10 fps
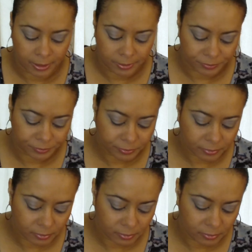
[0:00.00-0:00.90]

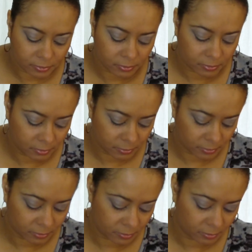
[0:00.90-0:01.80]

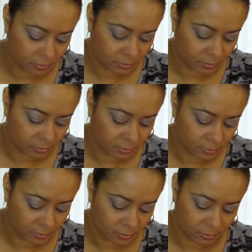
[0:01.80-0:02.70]

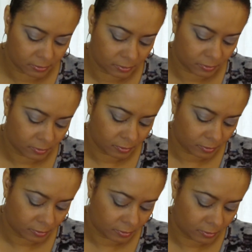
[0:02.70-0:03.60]

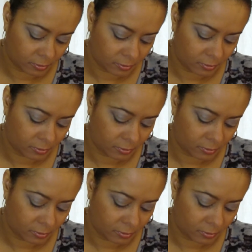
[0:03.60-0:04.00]
[no speech]